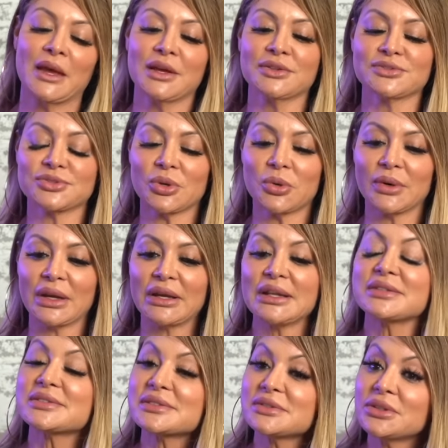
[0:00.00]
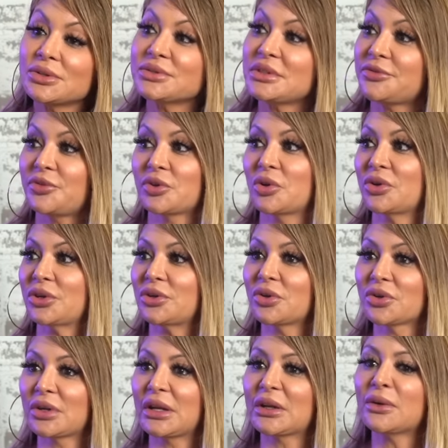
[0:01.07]
So, and it's still difficult. You know,
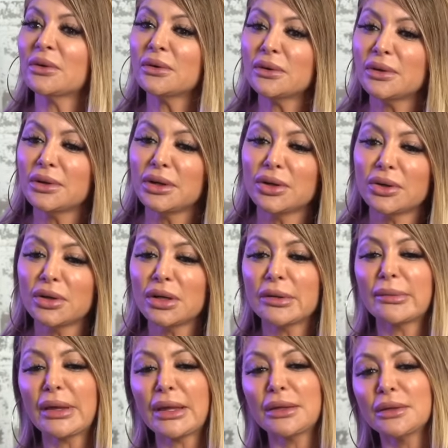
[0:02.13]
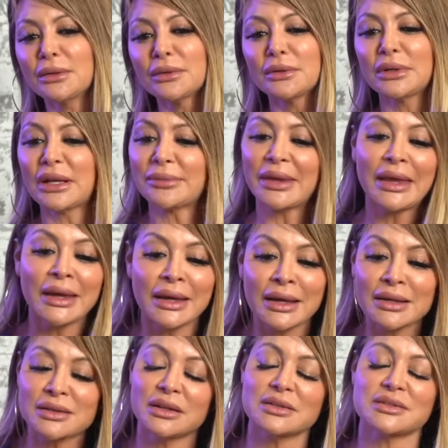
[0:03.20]
yeah. They're like, oh, no, you know, la
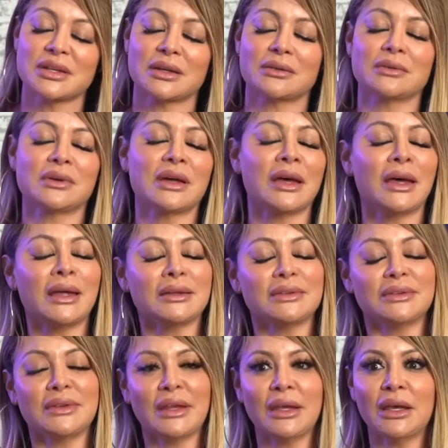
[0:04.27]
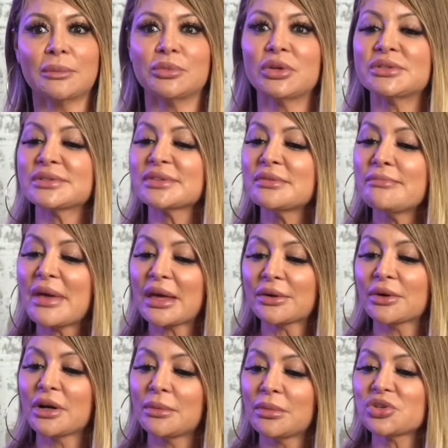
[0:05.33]
vieja. And it's like, God damn. It doesn't
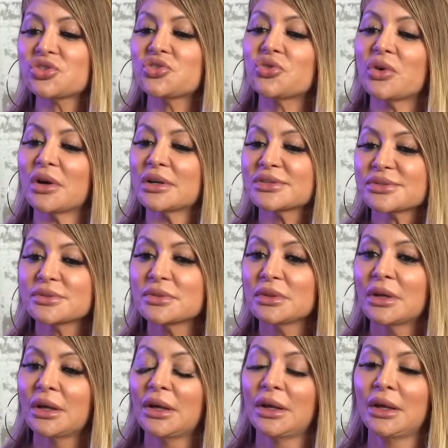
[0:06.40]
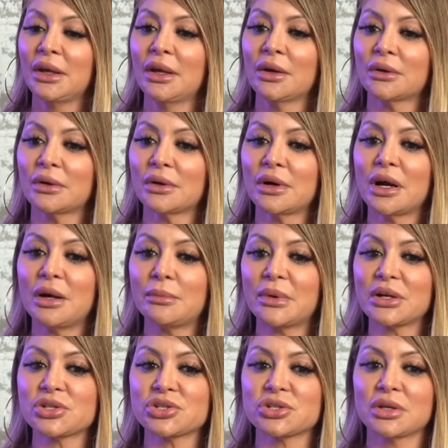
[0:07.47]
matter how much you hustle or how
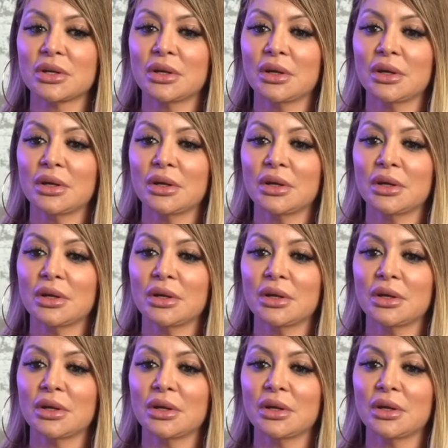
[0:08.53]
much